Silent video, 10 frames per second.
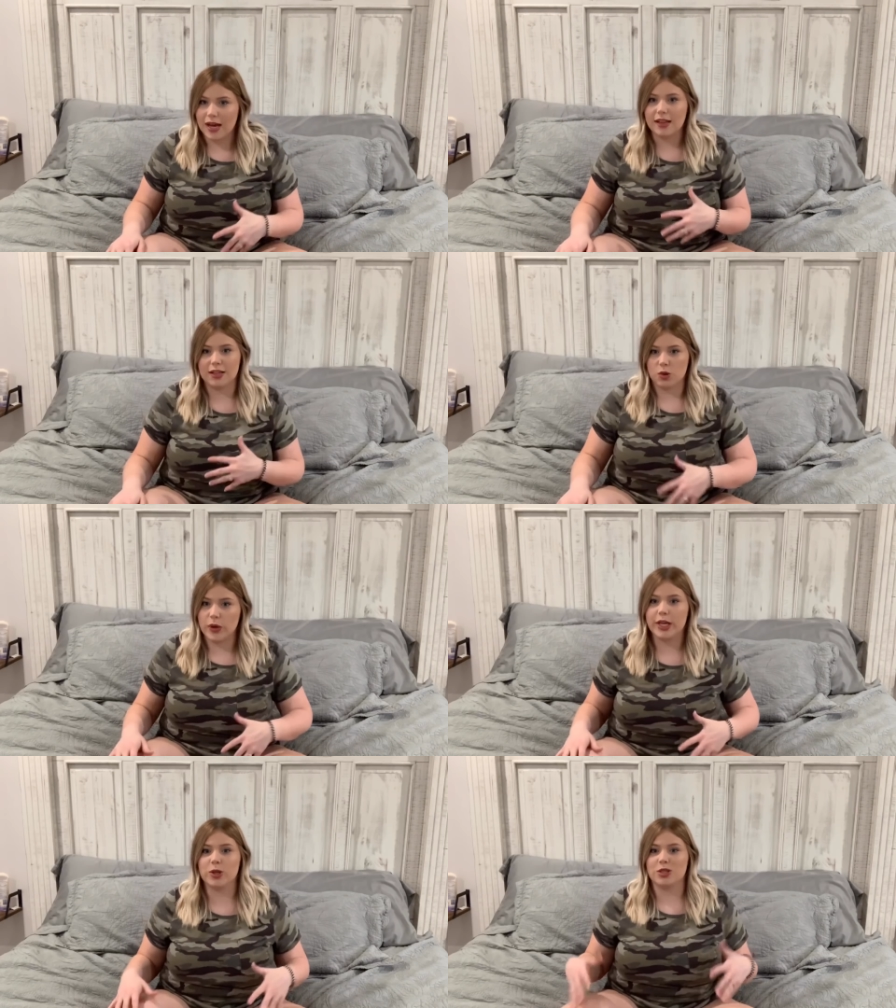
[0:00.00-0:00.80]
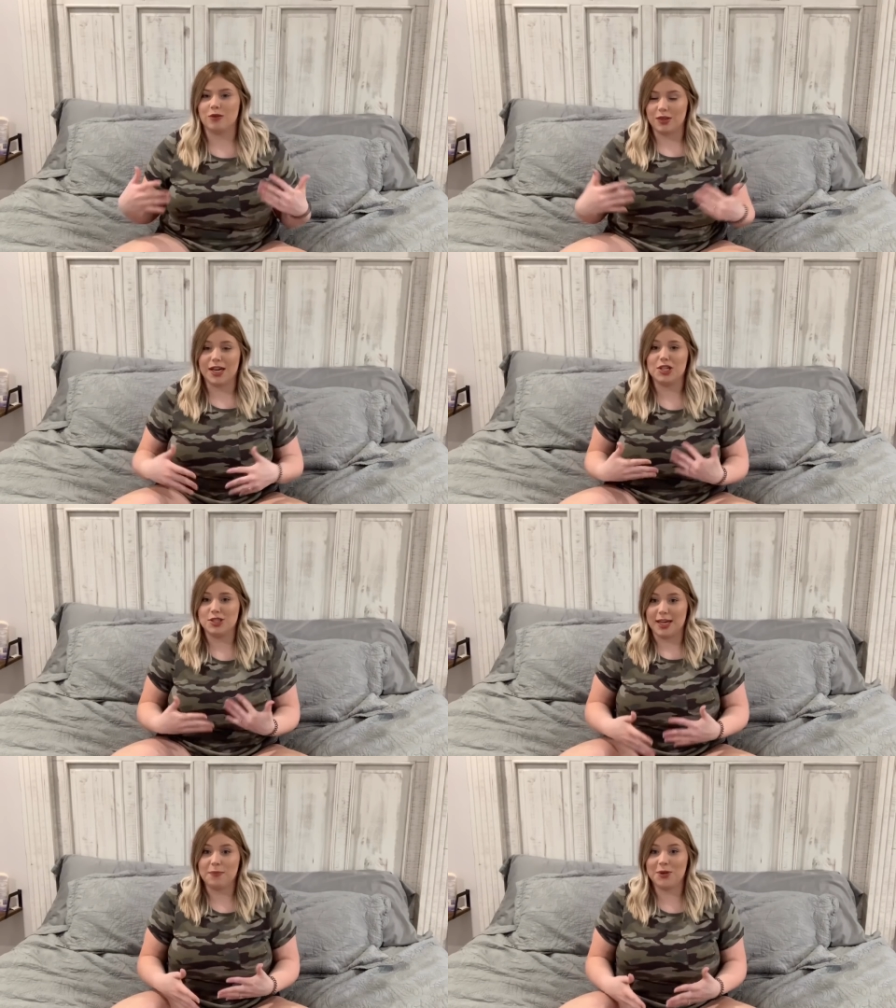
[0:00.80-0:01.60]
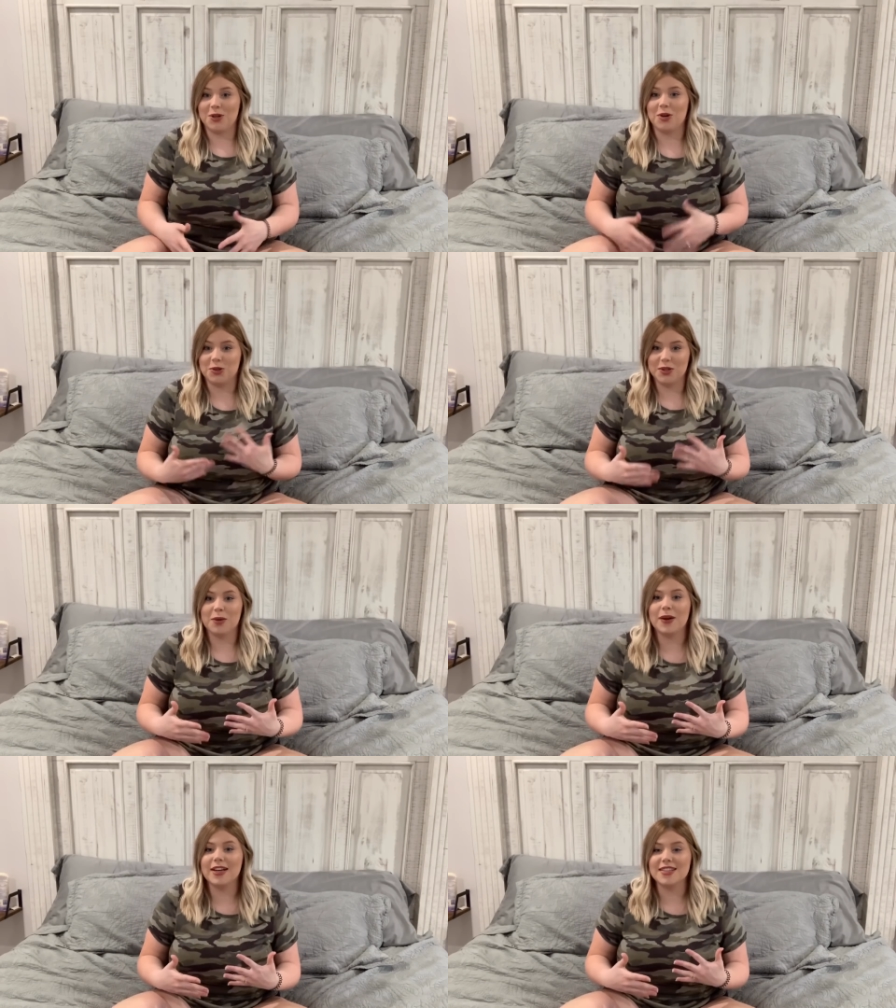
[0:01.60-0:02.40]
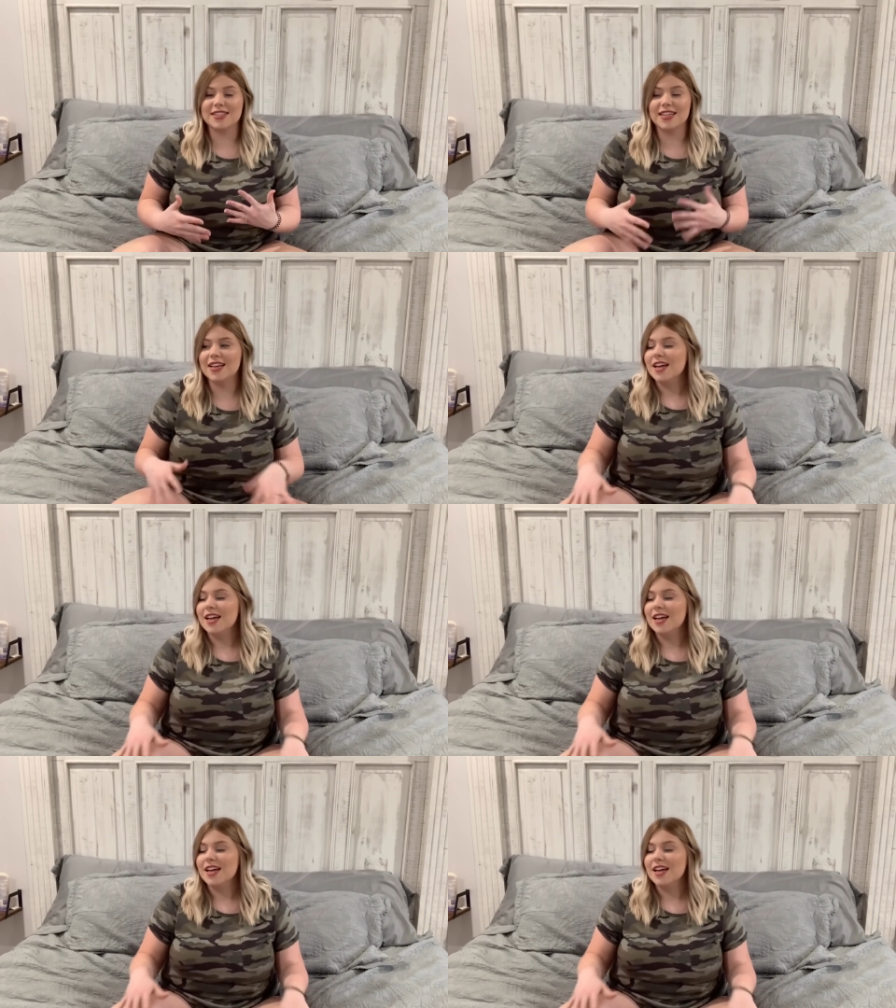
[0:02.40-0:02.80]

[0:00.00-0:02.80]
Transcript: like the regular stuff that I just like put on during the pregnancy,